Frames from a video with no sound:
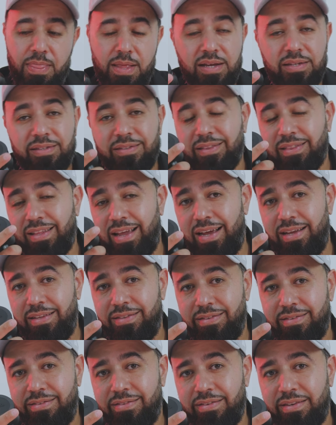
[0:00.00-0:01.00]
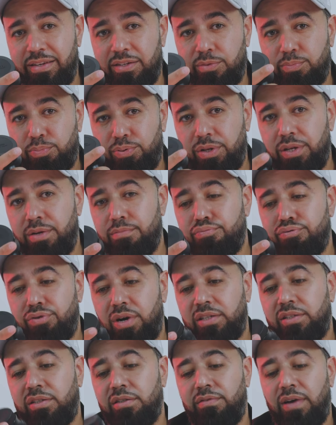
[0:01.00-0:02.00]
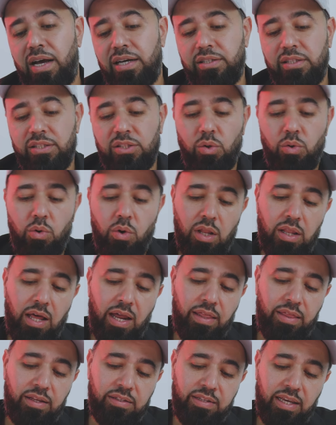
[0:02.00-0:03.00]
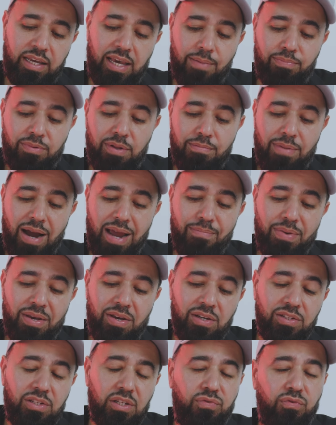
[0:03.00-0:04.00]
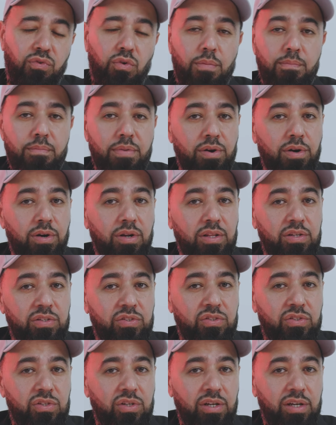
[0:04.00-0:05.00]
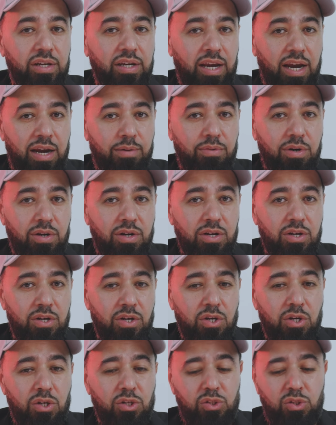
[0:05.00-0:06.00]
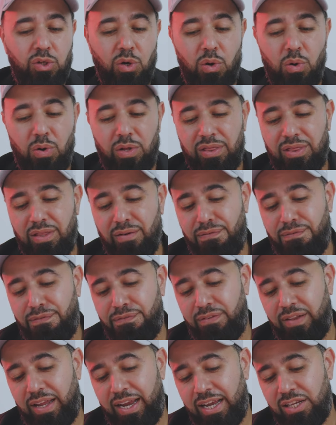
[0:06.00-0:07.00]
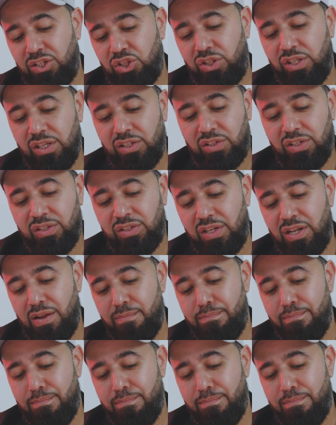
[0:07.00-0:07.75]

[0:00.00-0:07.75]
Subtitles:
this lens is pretty impressive, actually. So a lot of things they kept in mind, because it's for a mirrorless camera. So the flange distance in the